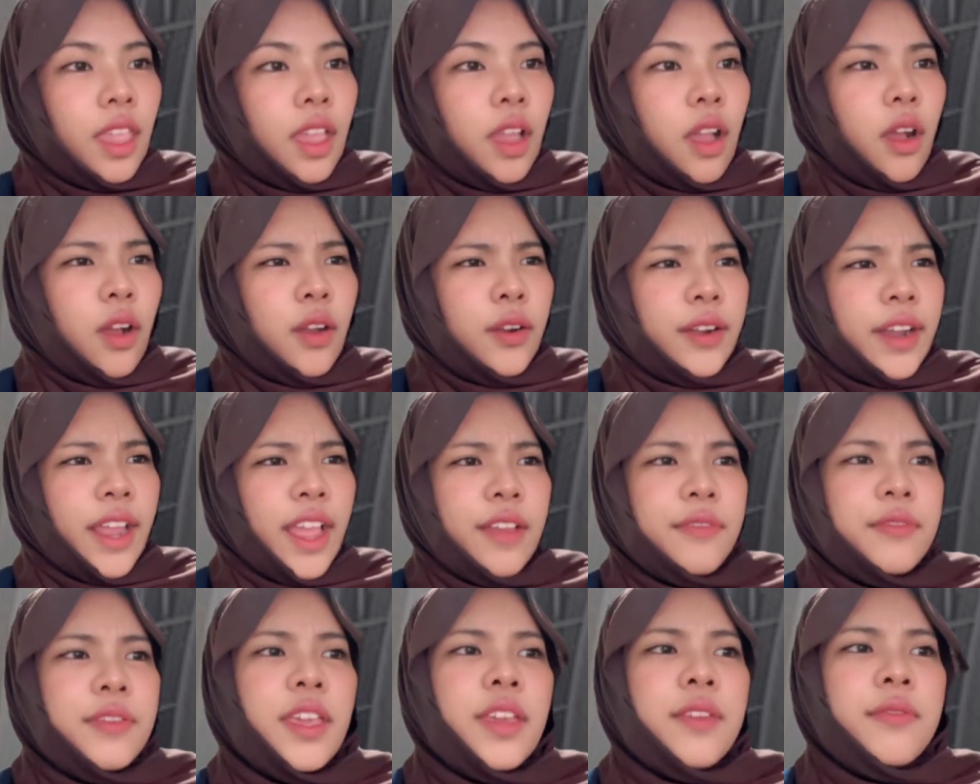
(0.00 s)
Or
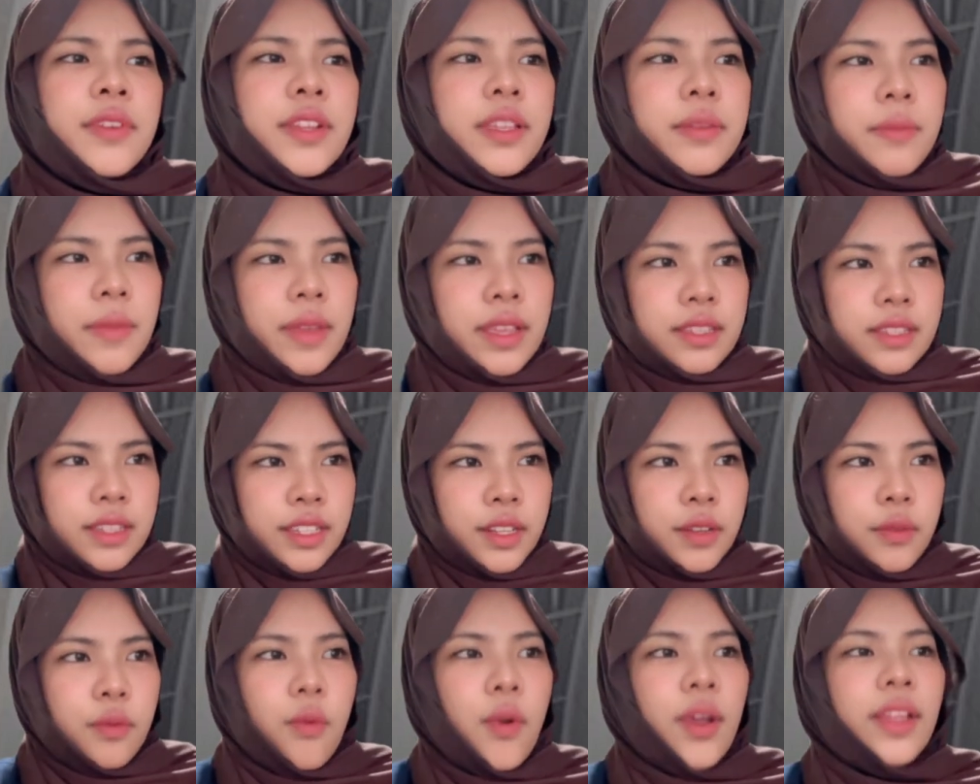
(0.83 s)
have you ever
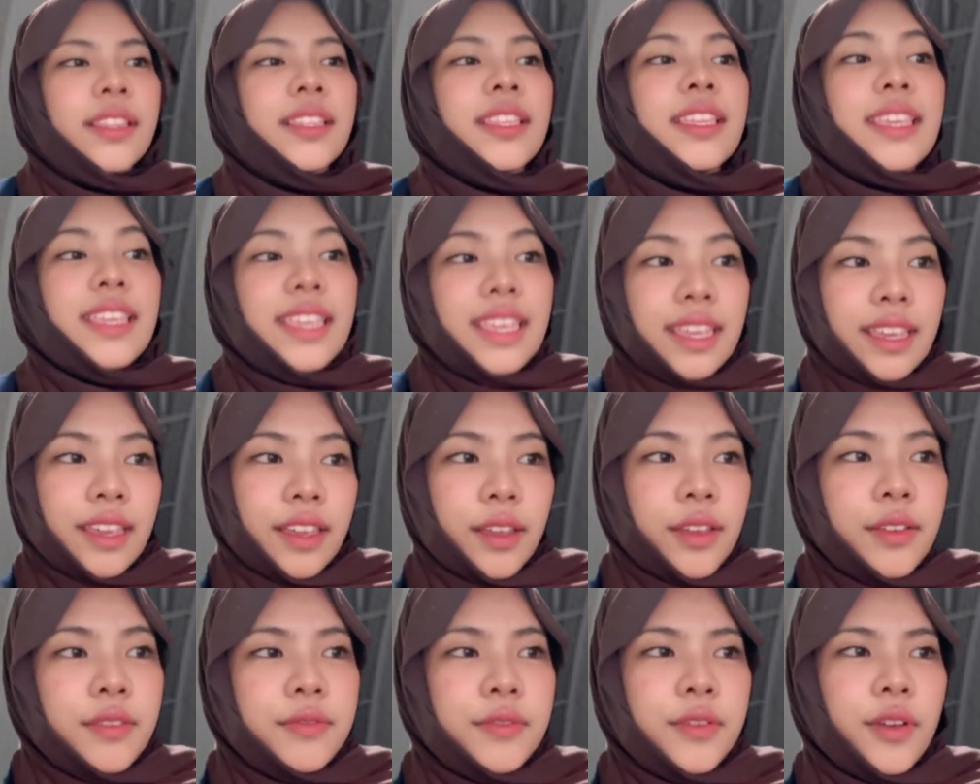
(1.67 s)
imagined what
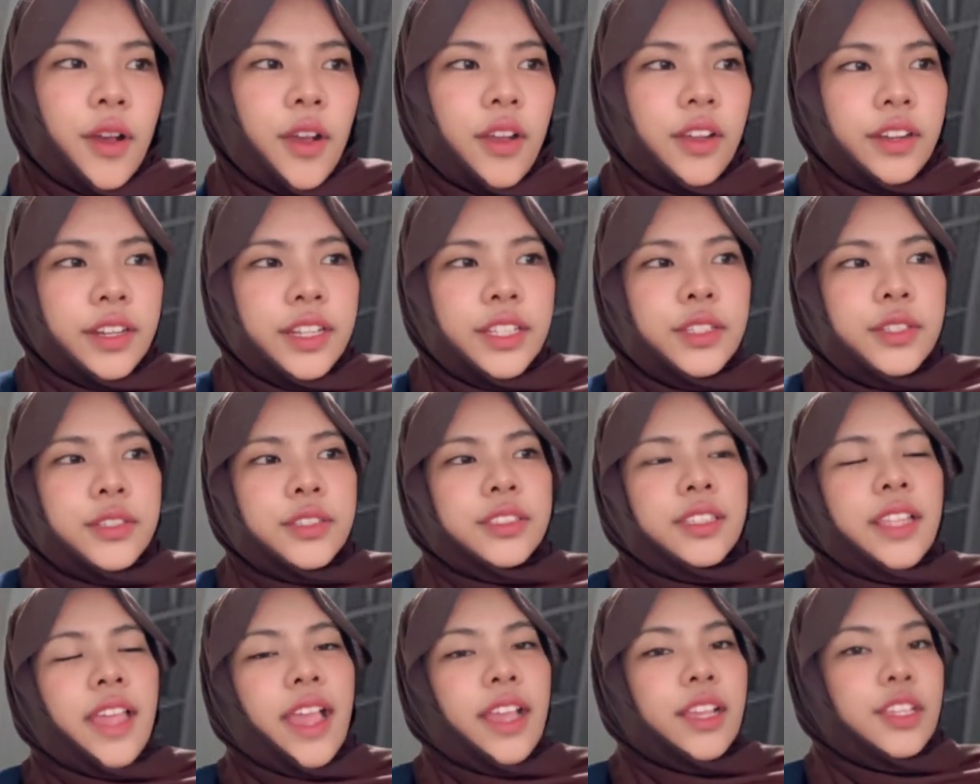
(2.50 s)
if concrete
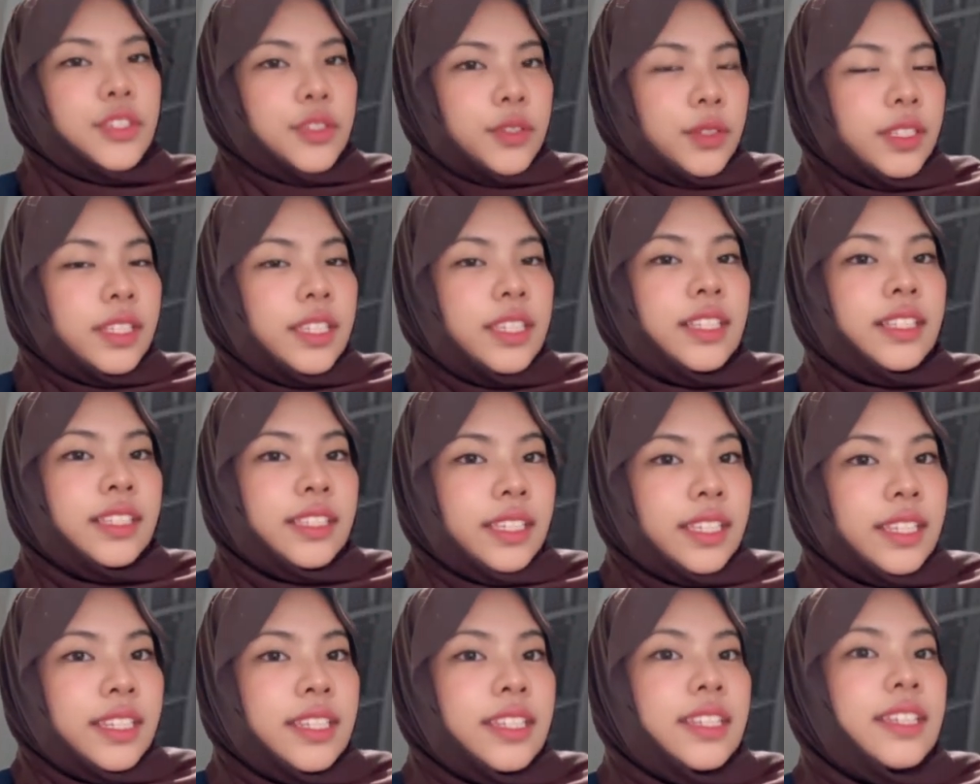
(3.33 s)
could actually
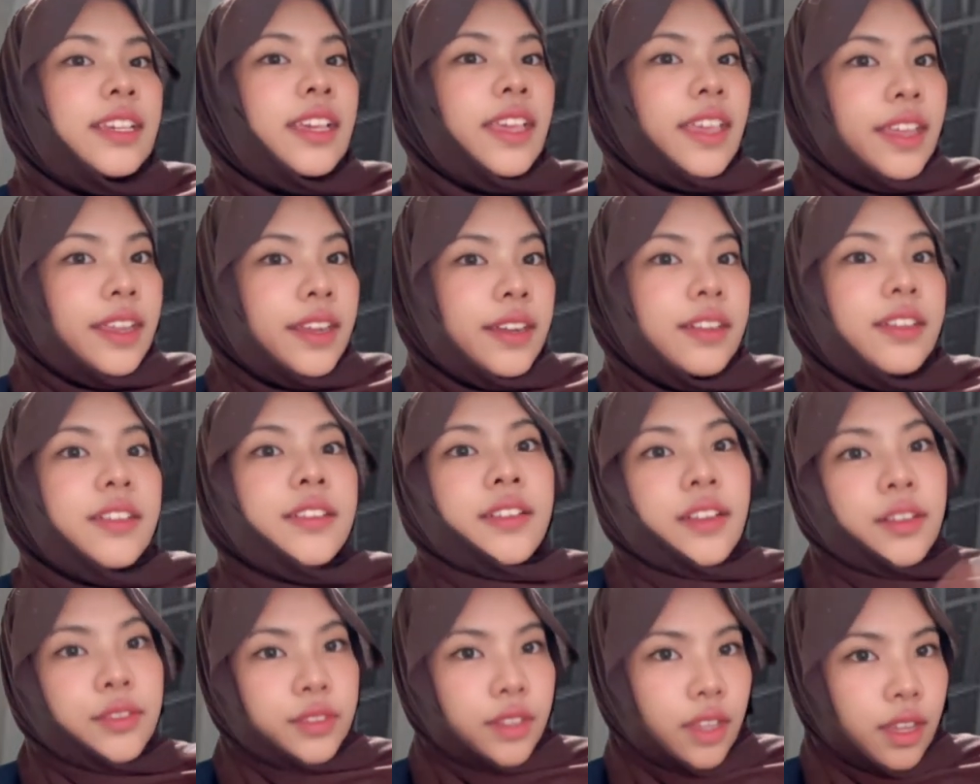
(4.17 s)
clean the air
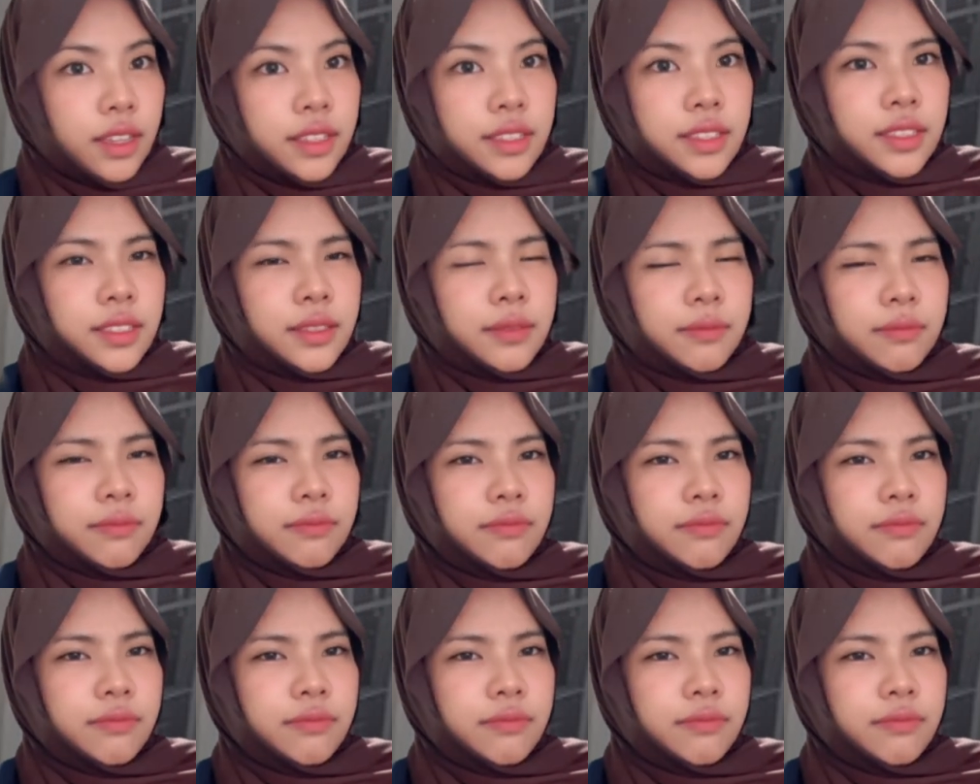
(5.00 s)
around us?